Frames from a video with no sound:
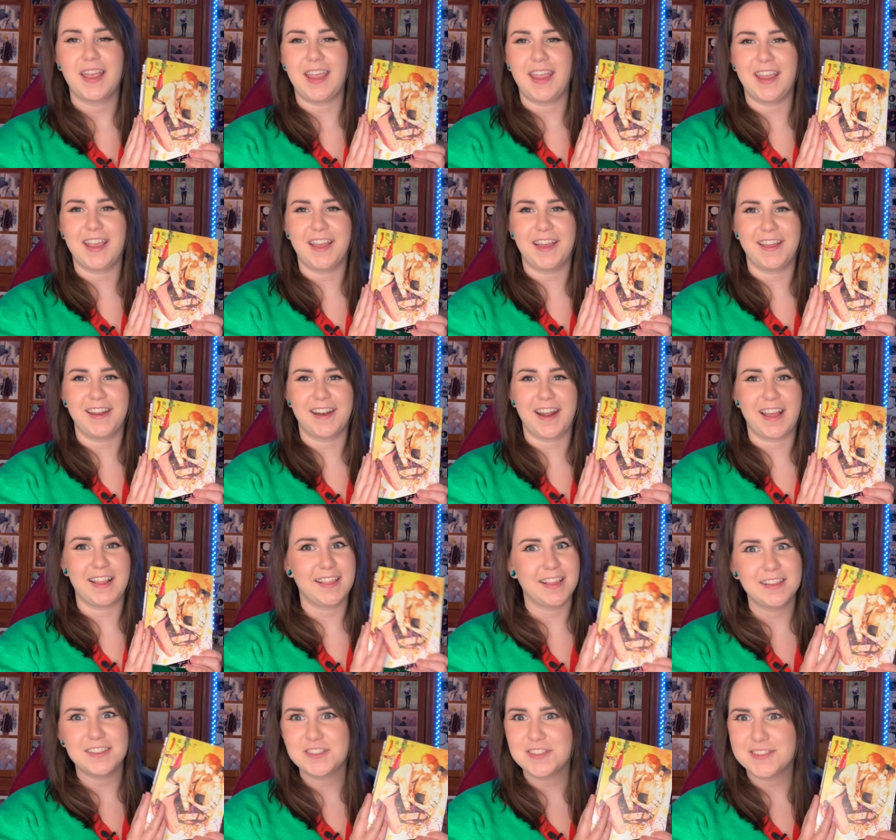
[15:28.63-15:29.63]
and I
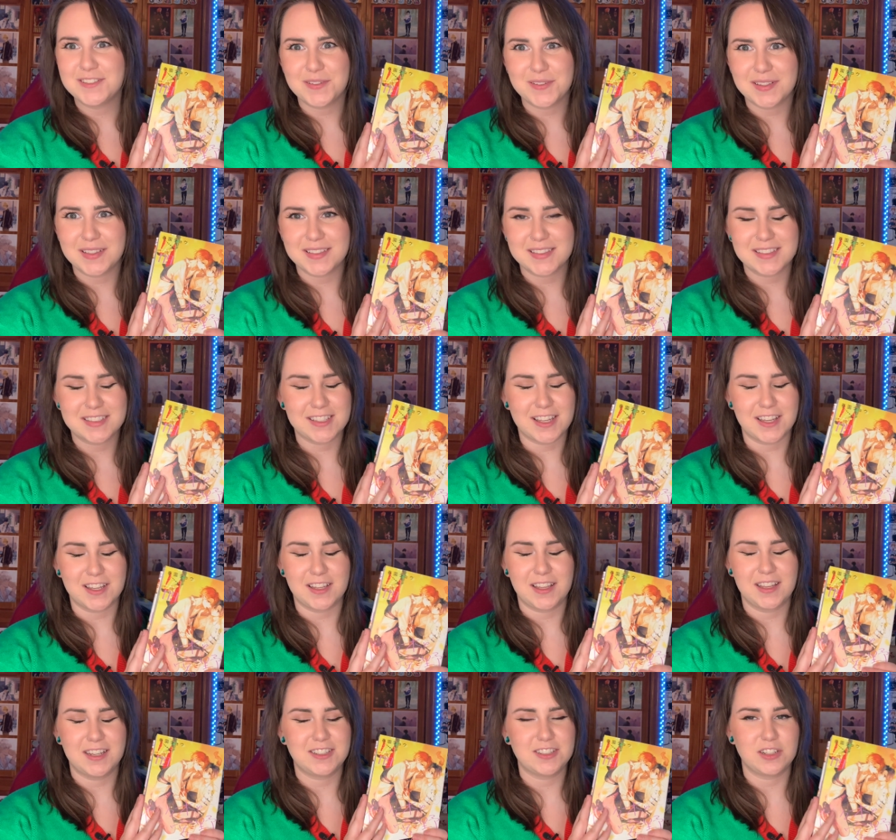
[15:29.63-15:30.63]
think she's doing
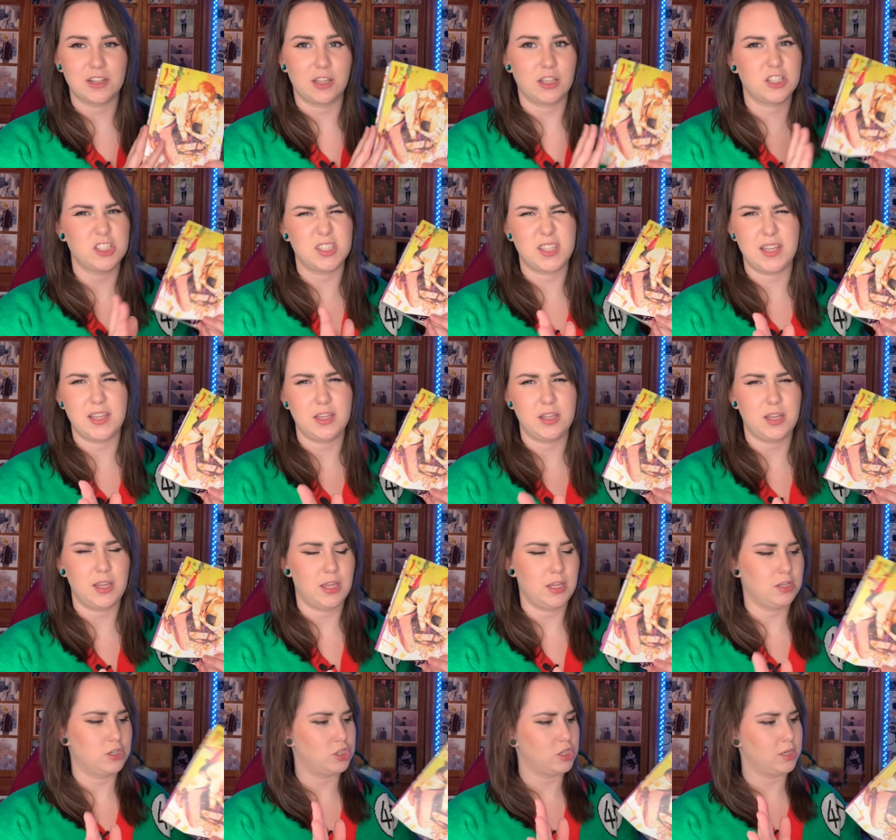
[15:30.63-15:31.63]
such a see
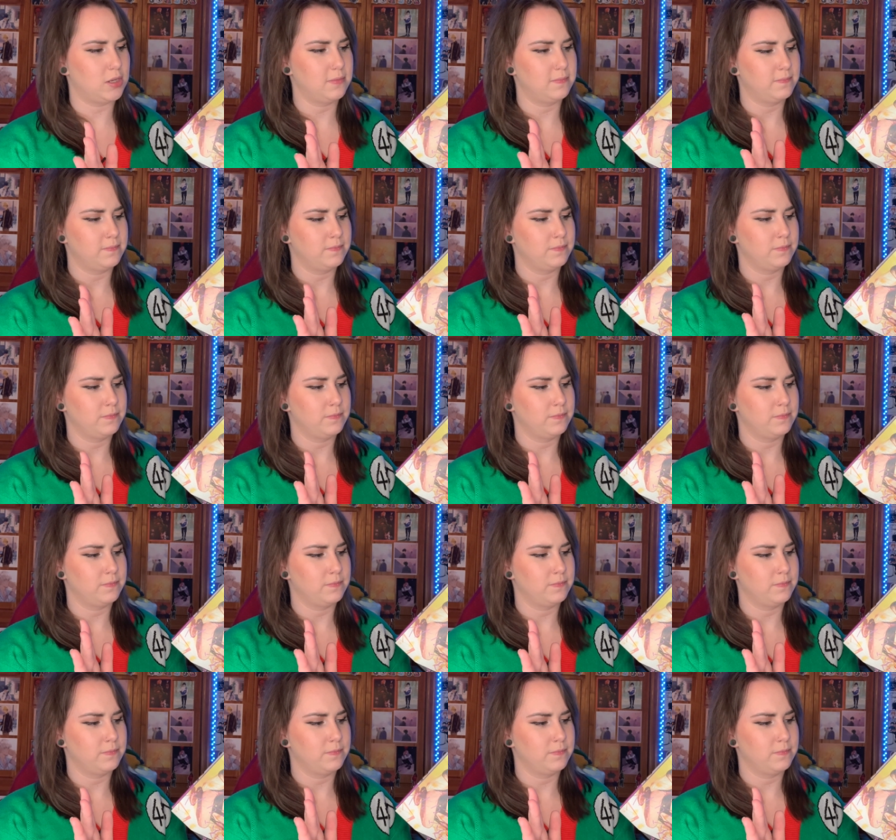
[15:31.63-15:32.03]
he she